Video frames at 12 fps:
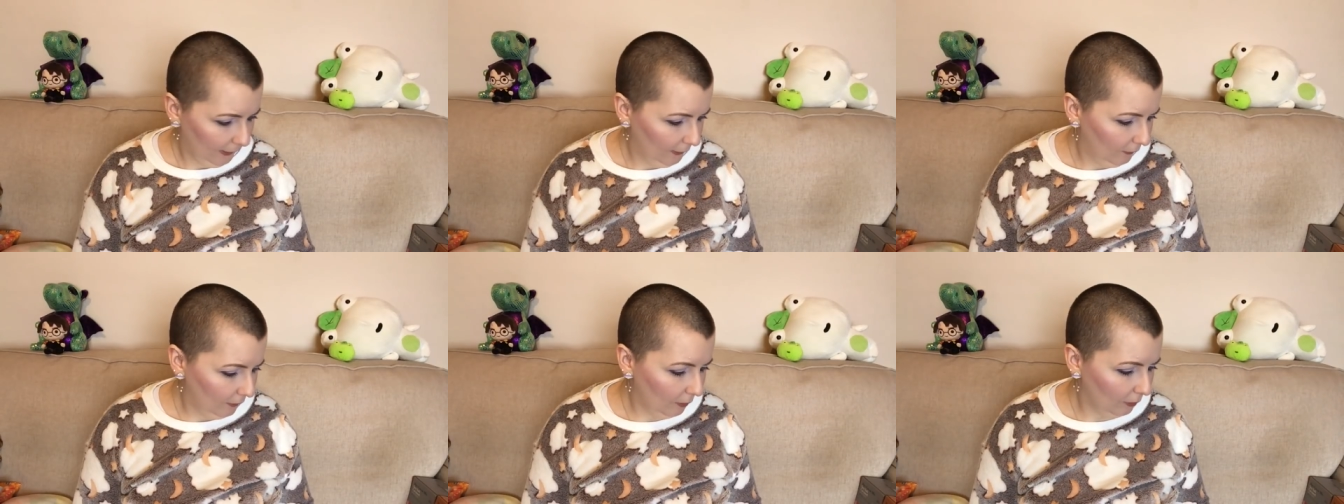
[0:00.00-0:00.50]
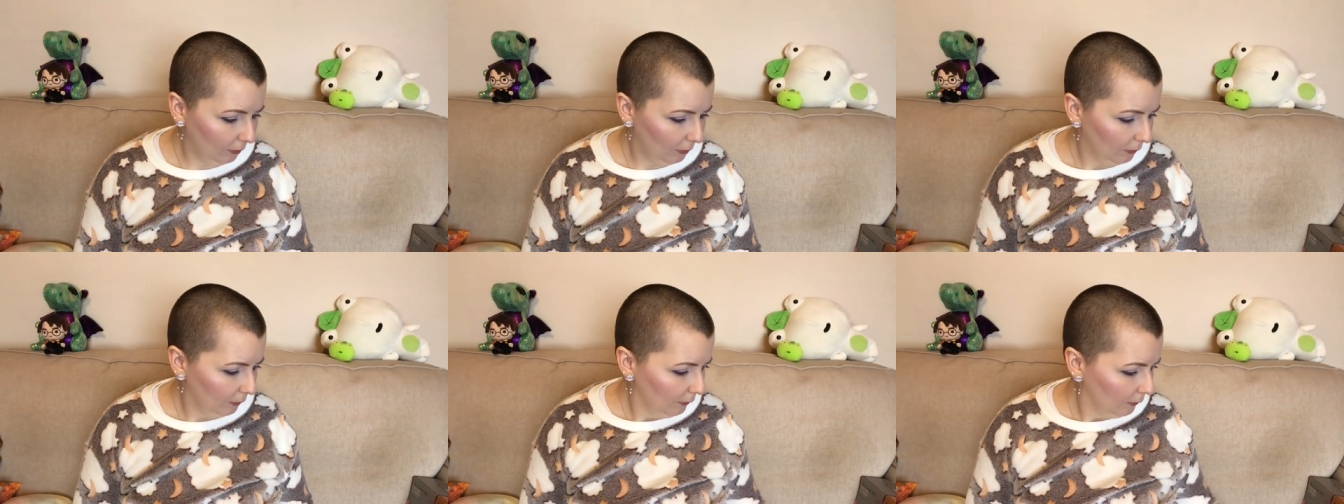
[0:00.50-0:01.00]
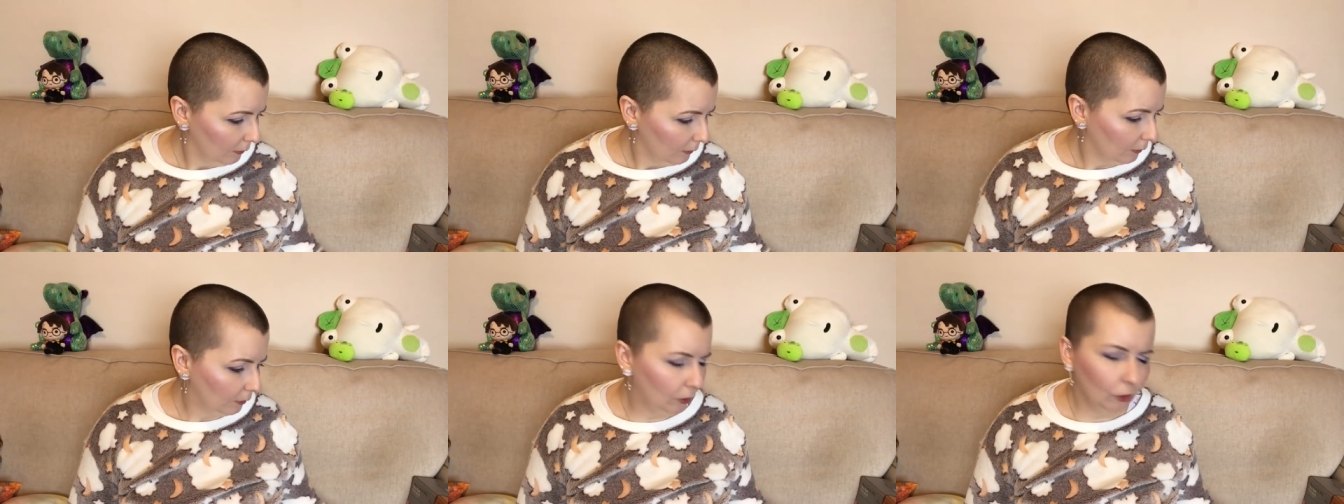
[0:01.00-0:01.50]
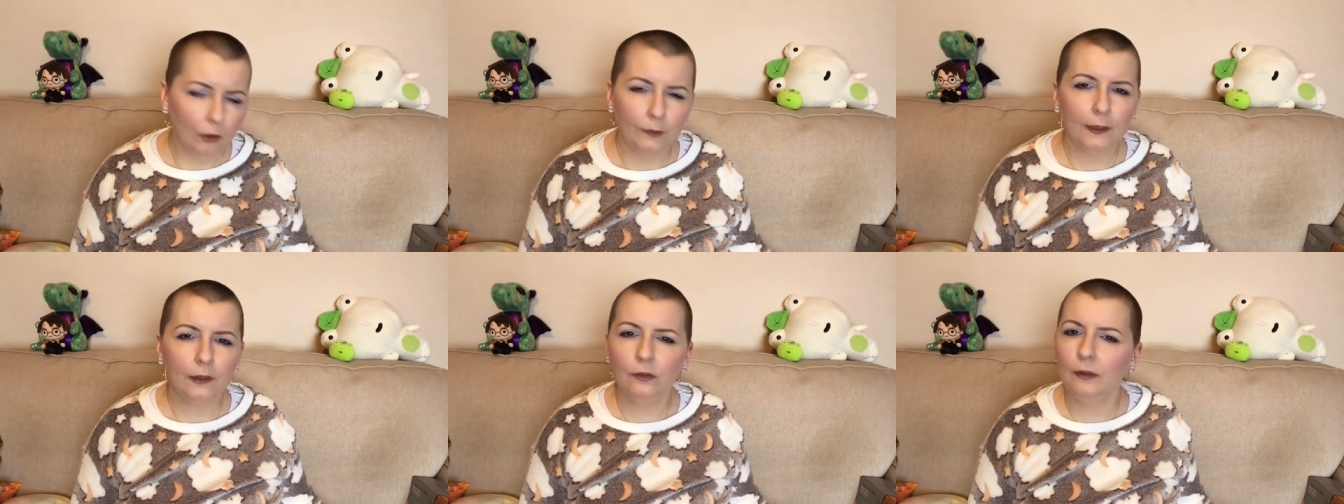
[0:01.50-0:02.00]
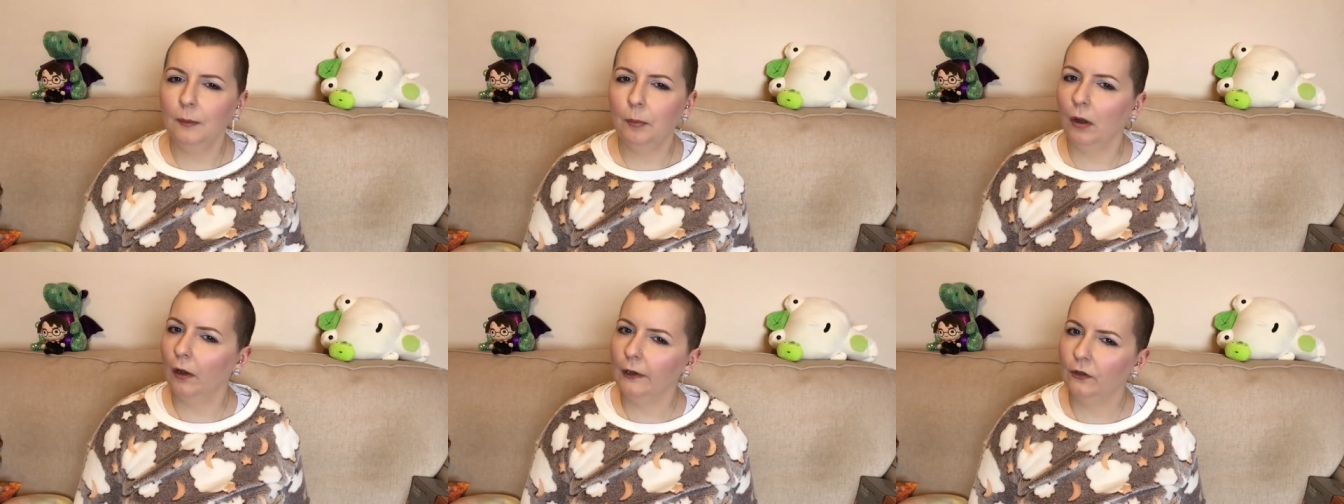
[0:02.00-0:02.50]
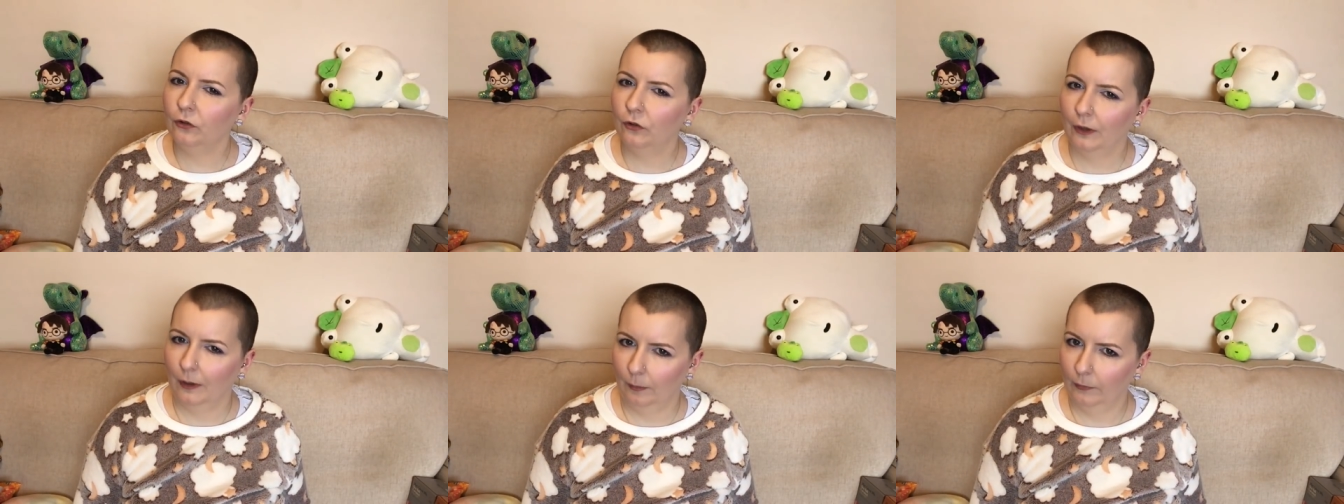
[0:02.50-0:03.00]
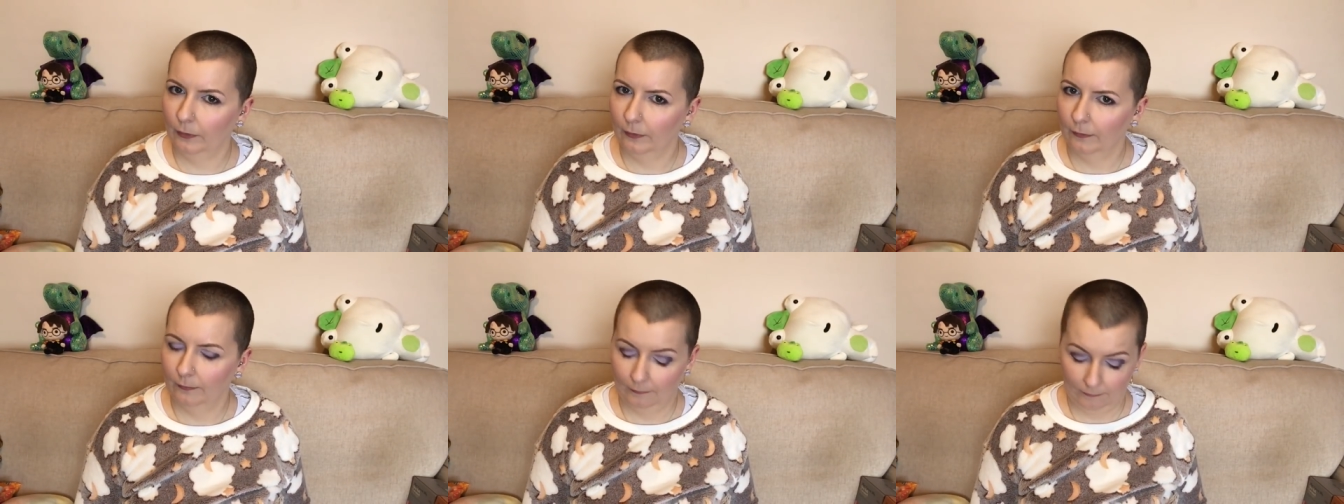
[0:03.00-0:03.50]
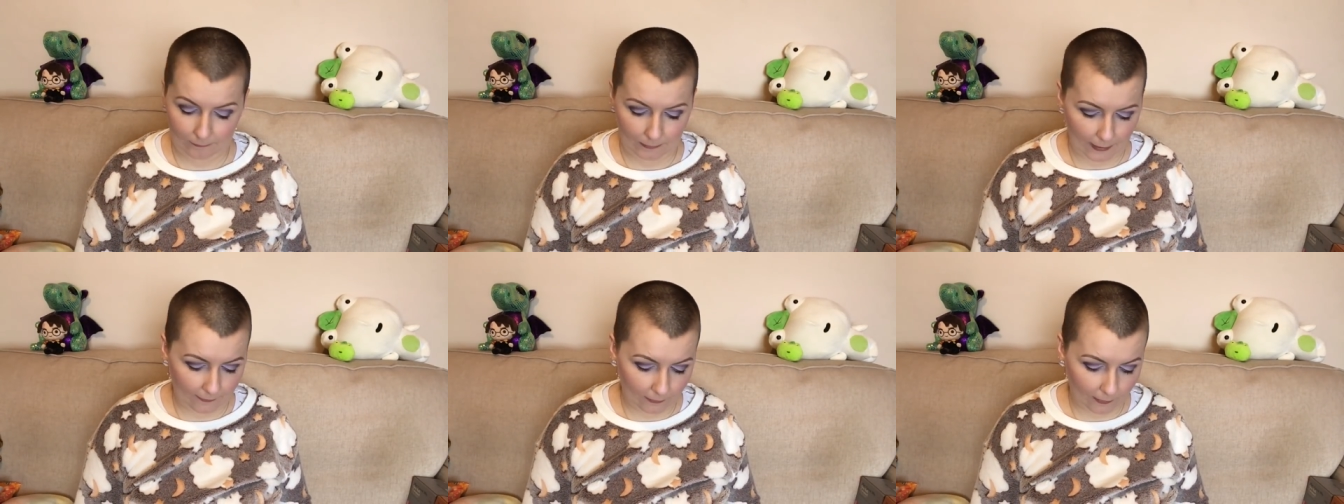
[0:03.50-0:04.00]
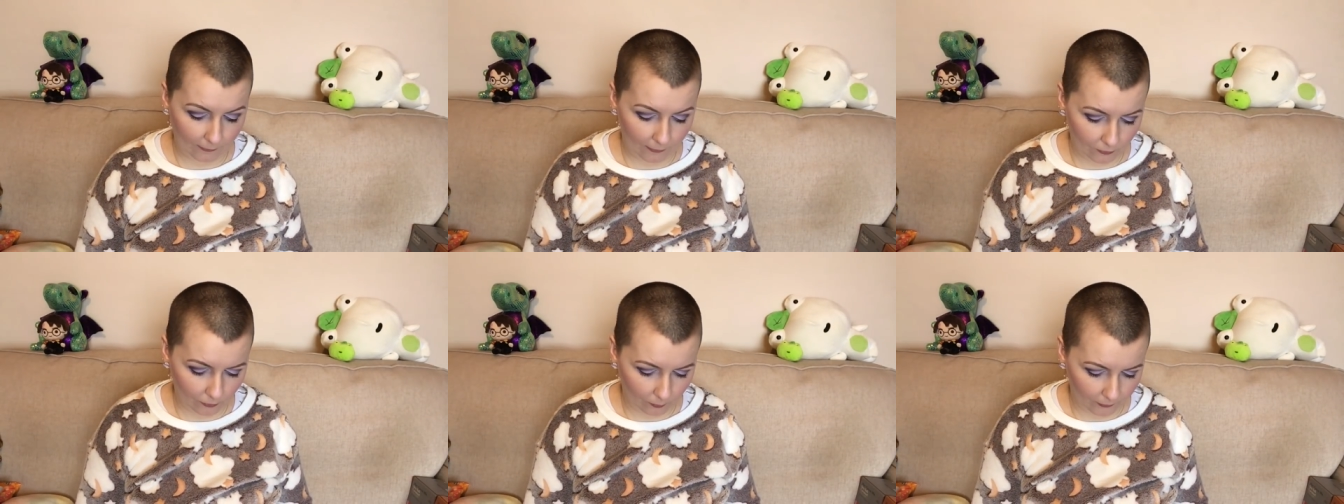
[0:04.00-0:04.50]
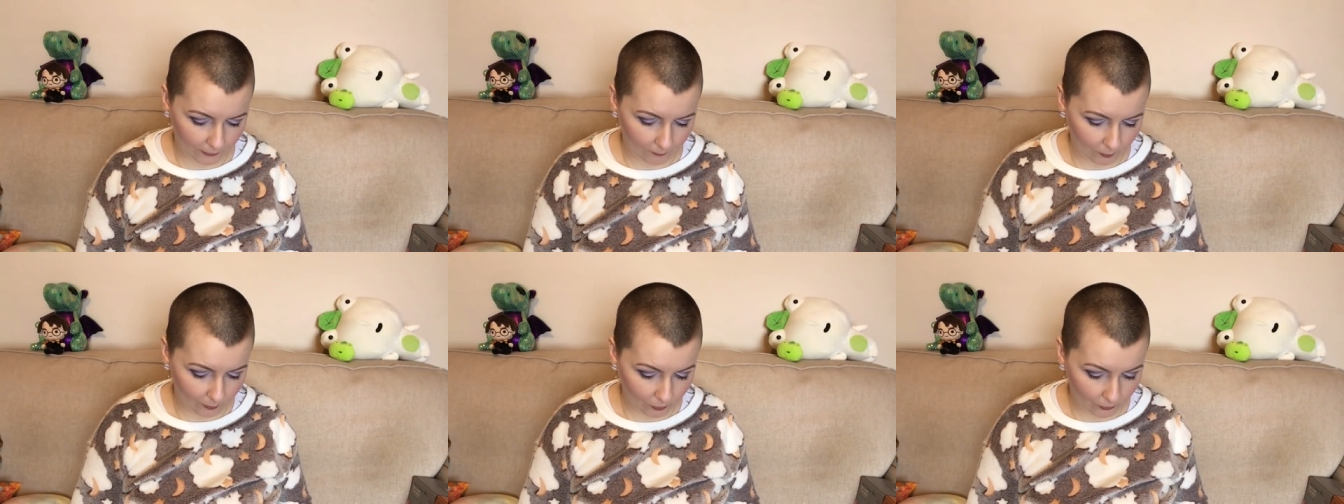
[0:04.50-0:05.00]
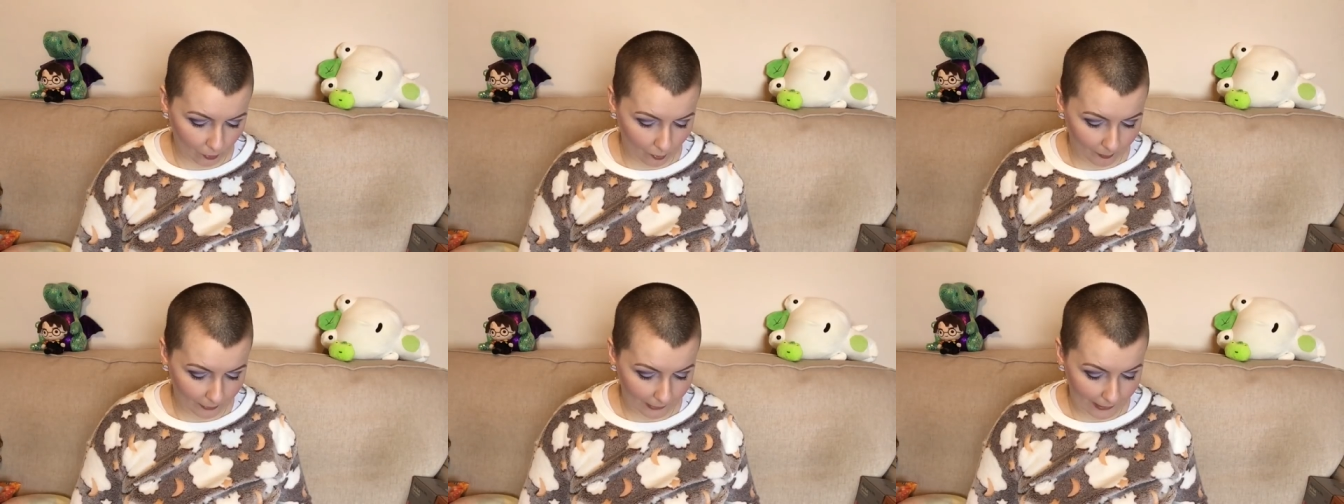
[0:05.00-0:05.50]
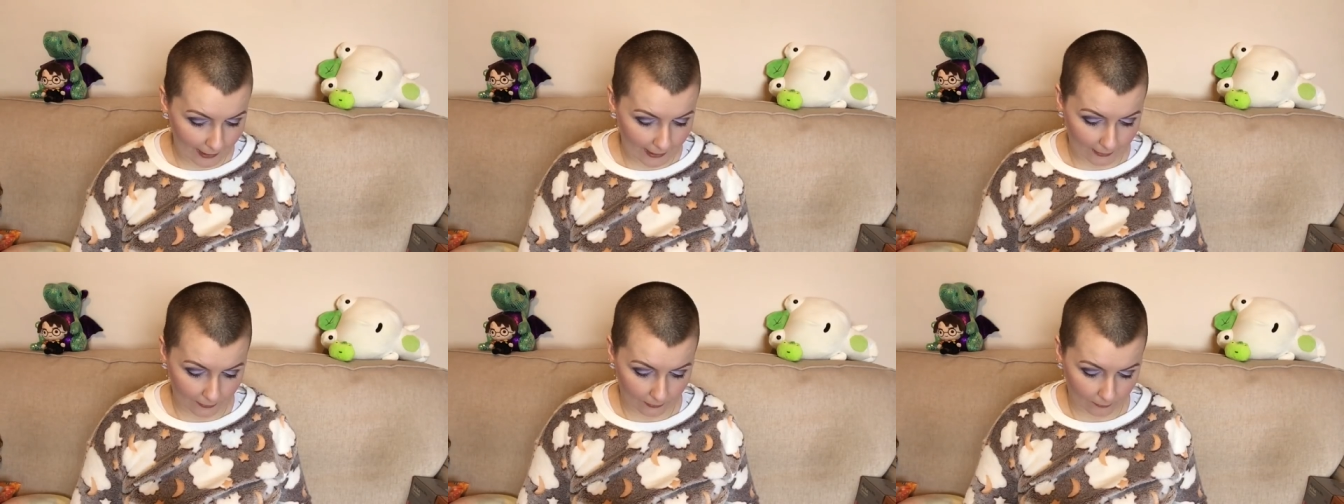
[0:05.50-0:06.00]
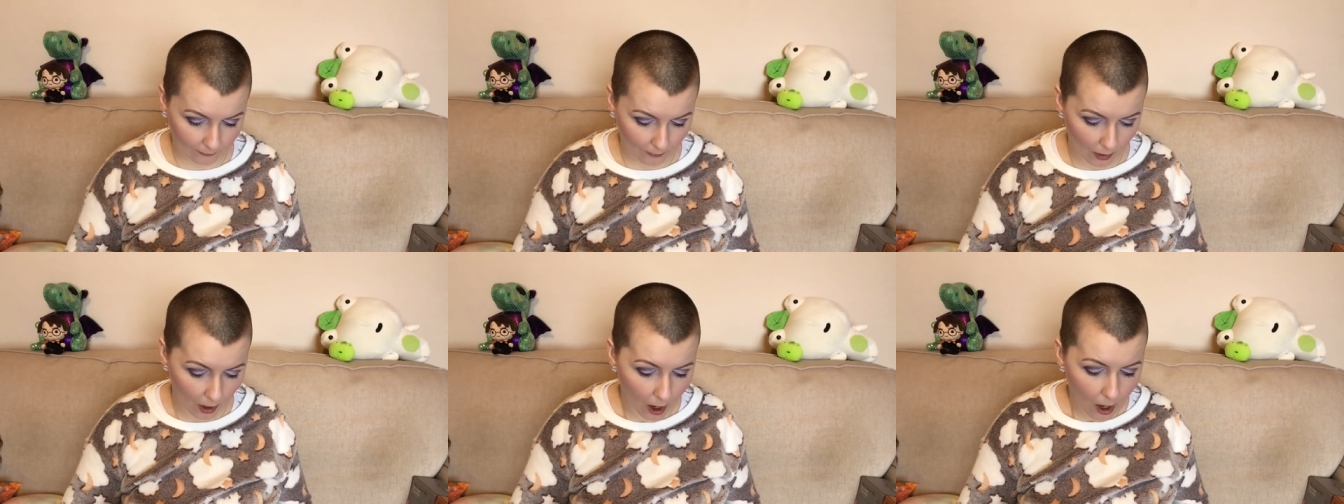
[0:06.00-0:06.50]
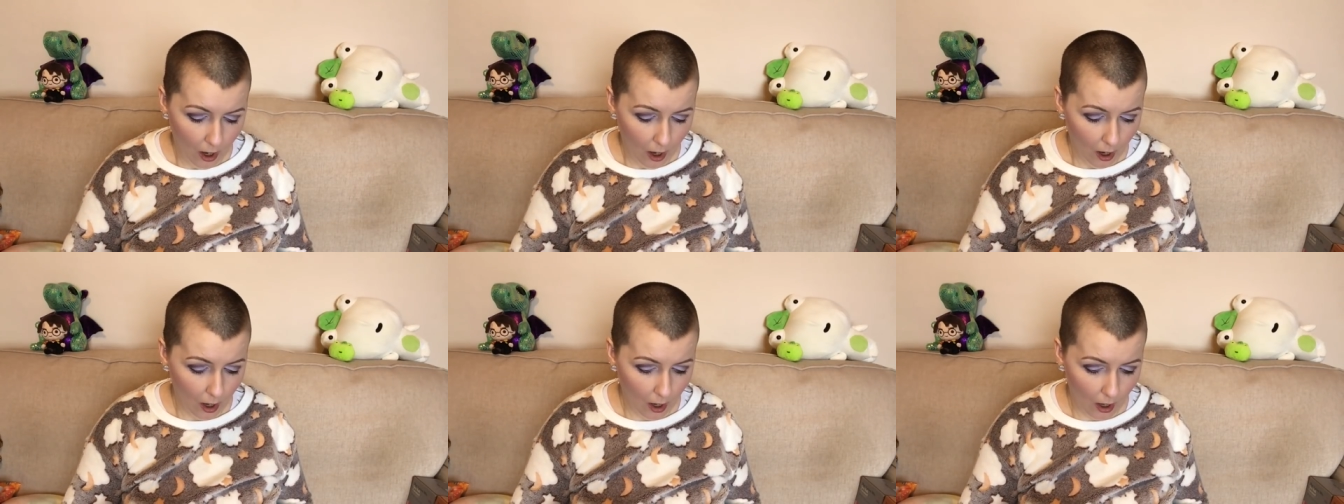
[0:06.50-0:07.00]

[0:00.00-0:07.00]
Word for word: And they're curiously polish shaped. I think these are the ones I'm supposed to open last. Oh!